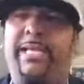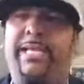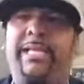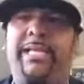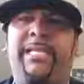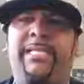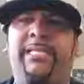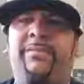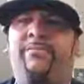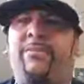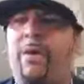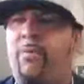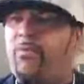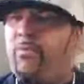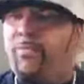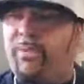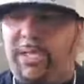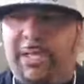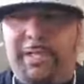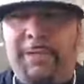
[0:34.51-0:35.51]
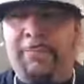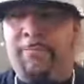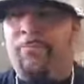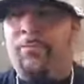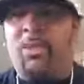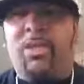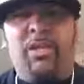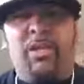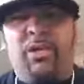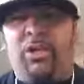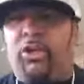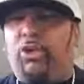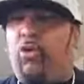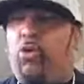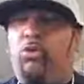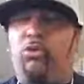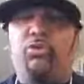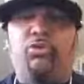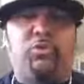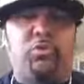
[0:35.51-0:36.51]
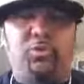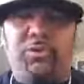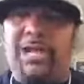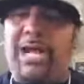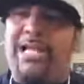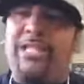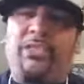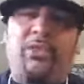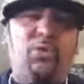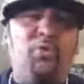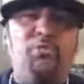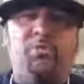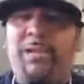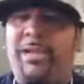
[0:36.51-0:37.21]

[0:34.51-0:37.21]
And if I'm going to be loyal to what I do,